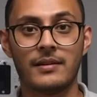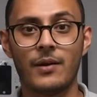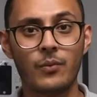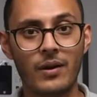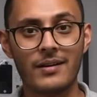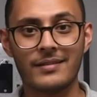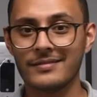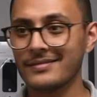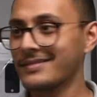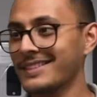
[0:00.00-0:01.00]
Like what?
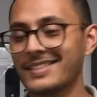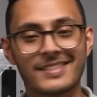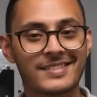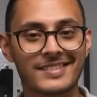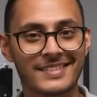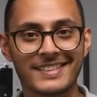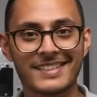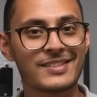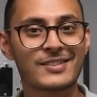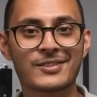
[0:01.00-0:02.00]
This is
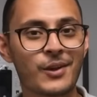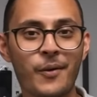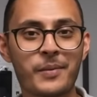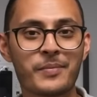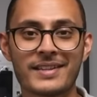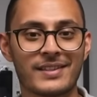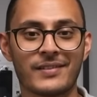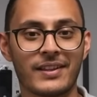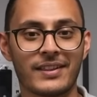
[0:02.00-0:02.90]
this is so impressive, I